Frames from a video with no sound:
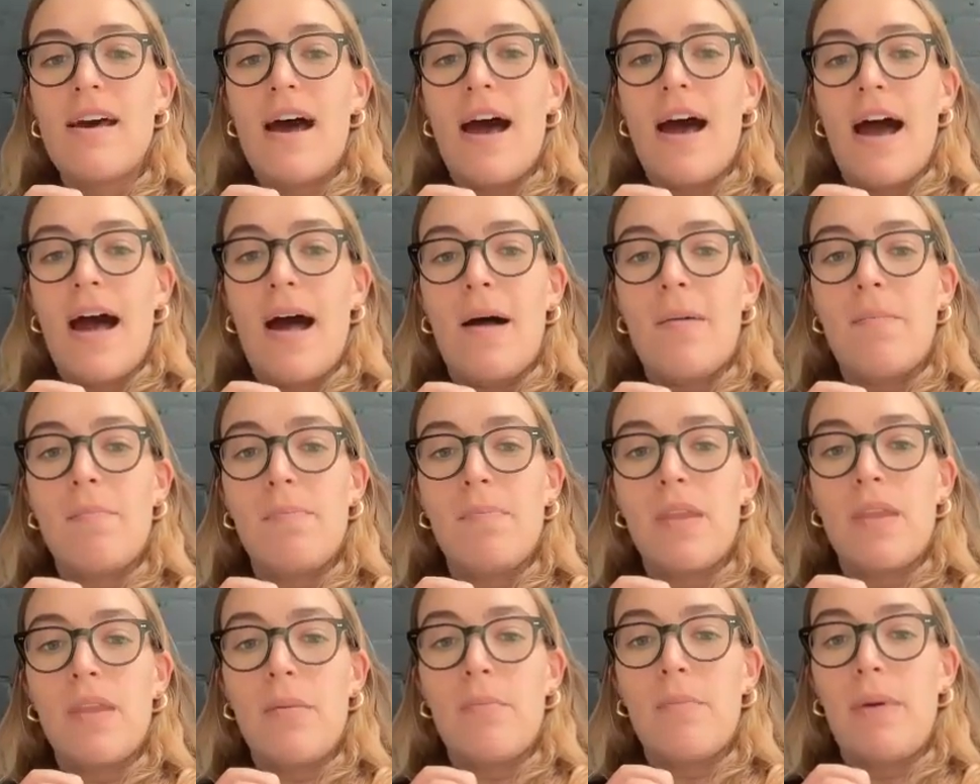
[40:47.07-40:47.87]

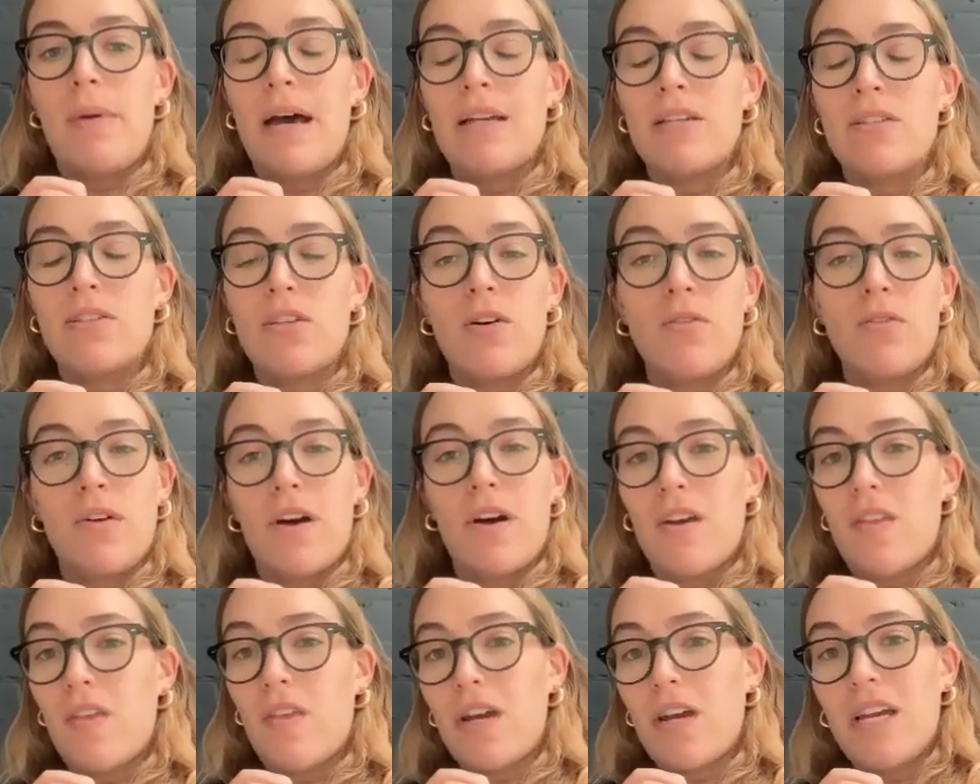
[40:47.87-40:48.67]
But so
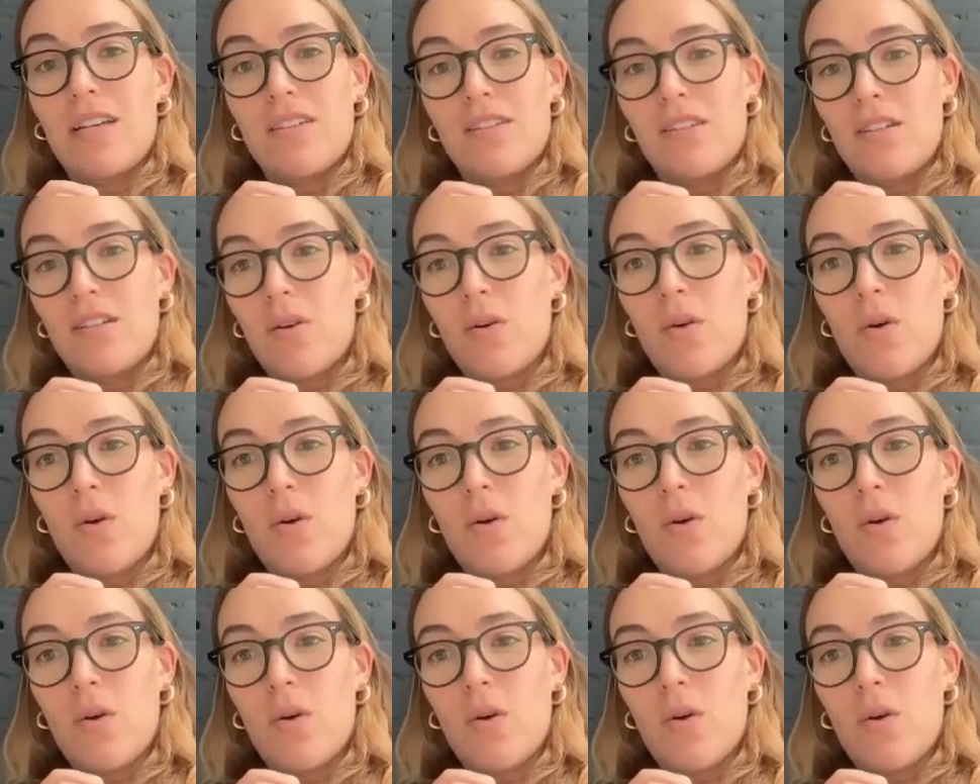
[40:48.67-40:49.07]
far there is no